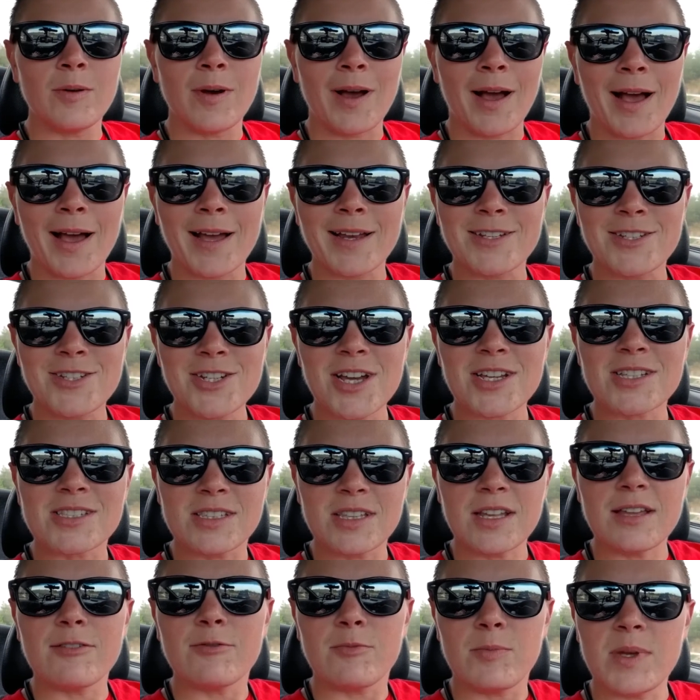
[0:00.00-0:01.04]
I just
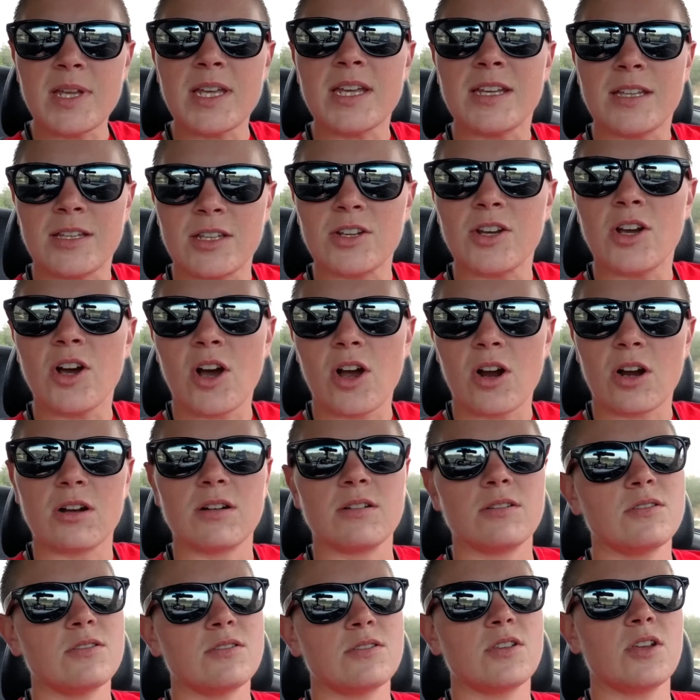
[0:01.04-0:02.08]
love being in the car,
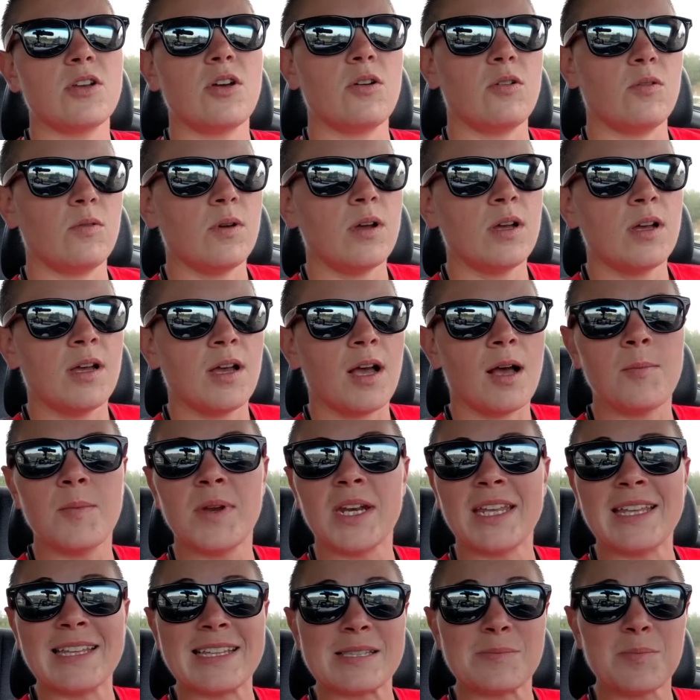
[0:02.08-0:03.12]
so I'm going to
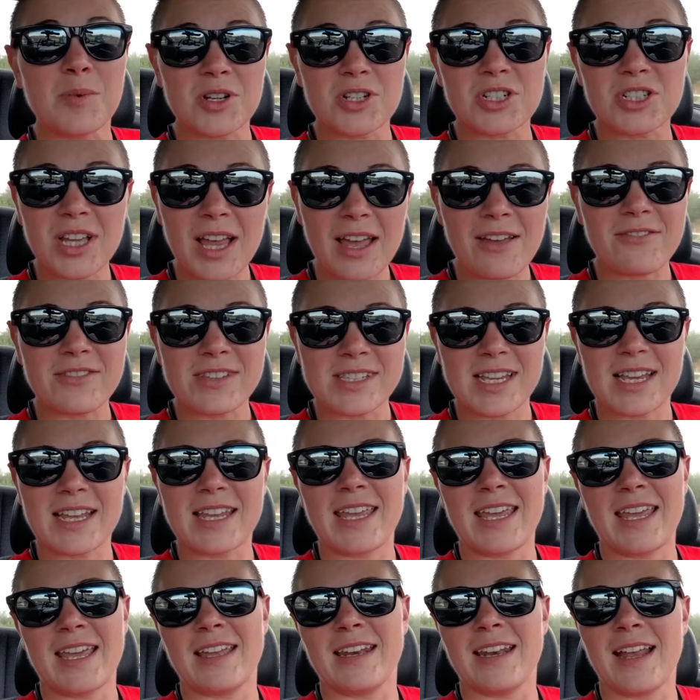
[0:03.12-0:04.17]
get as much life as I
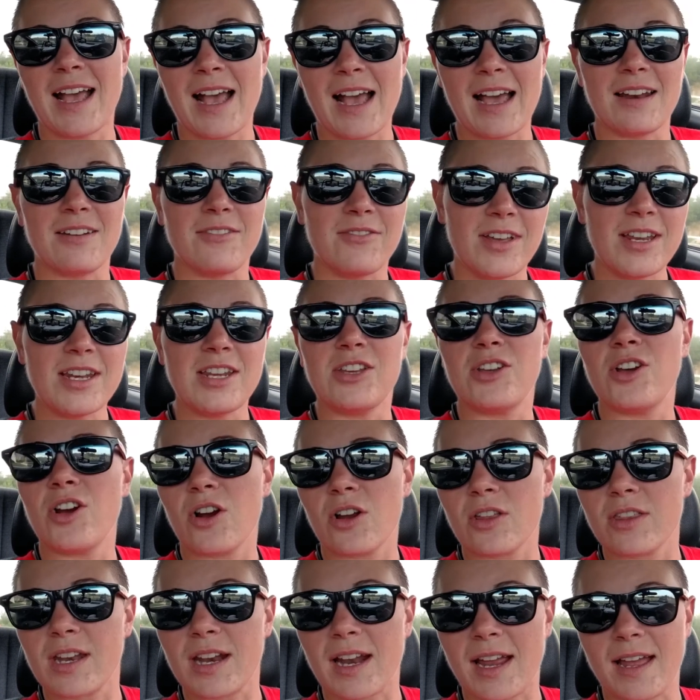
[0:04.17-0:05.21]
can out of any car
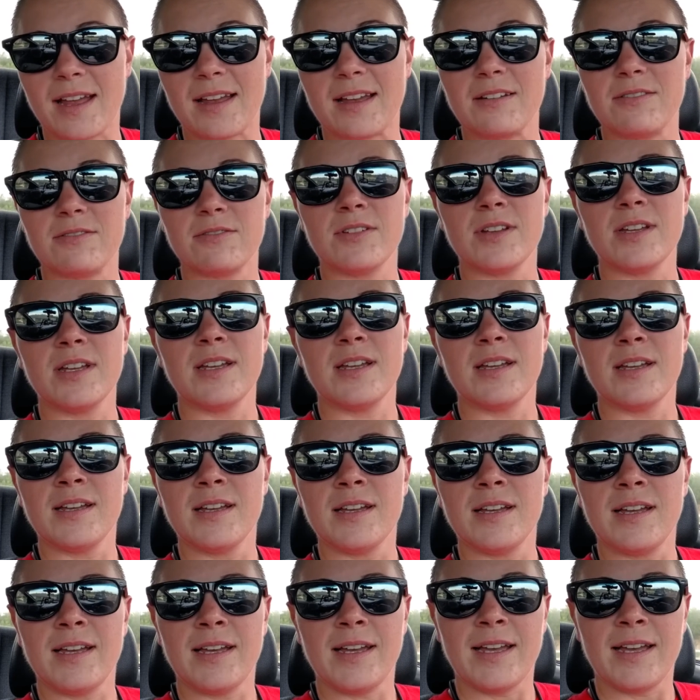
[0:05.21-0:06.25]
that I have,
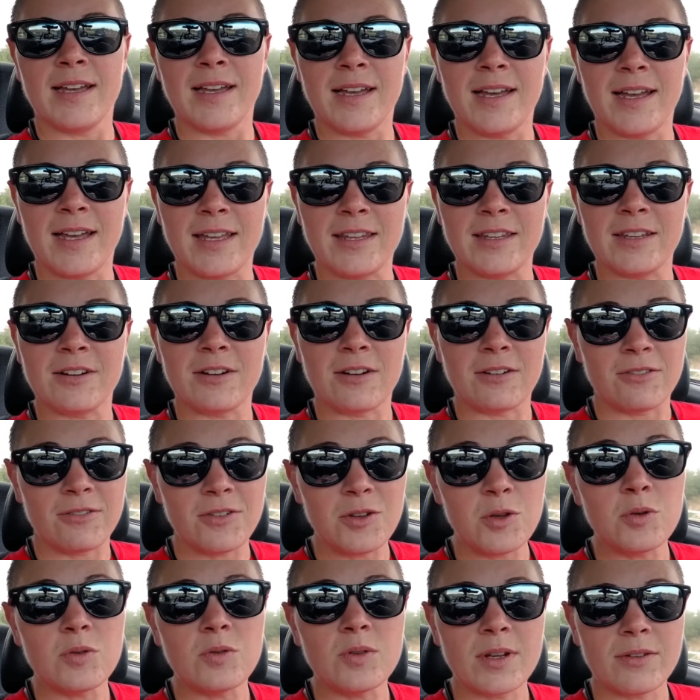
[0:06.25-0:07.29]
and there are a
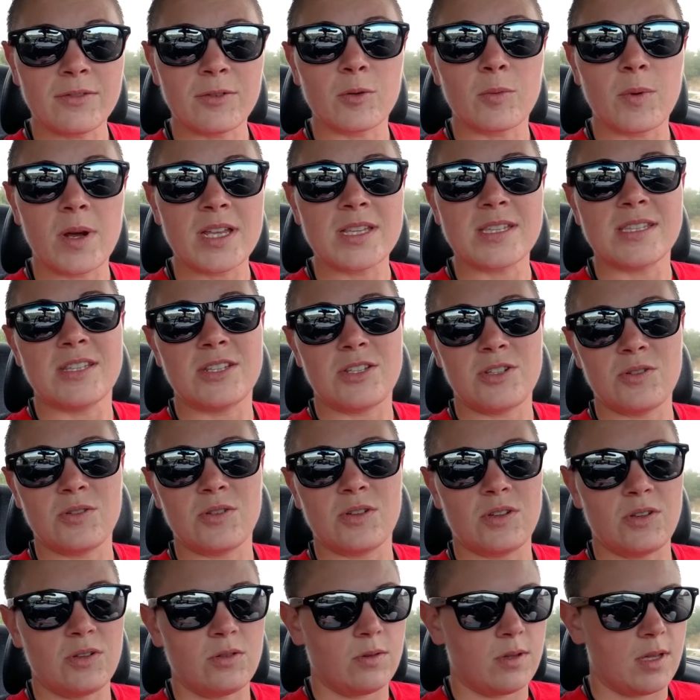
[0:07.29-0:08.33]
few different ways that you
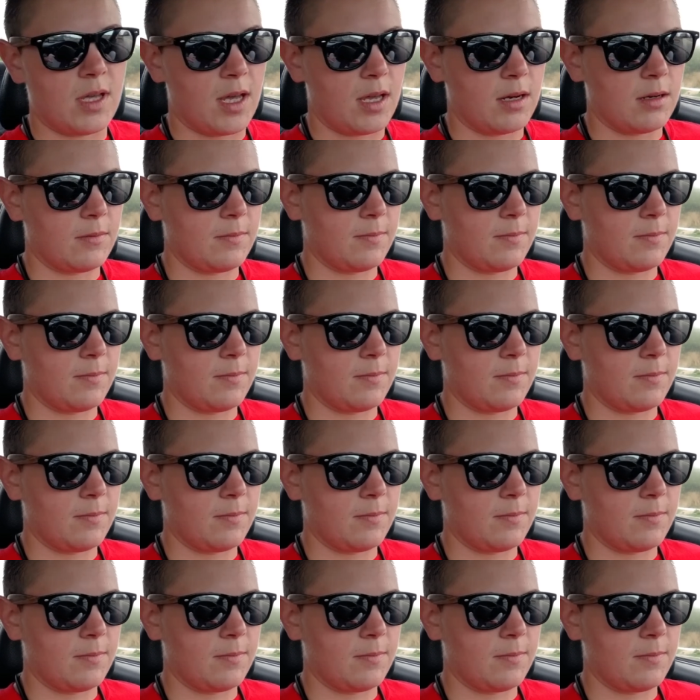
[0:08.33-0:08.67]
can do that.